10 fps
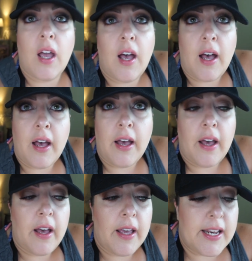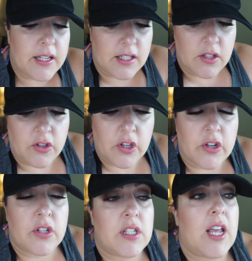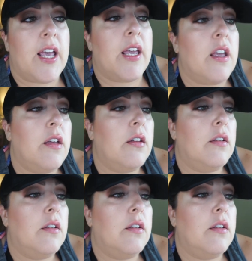Uh, it is Thursday,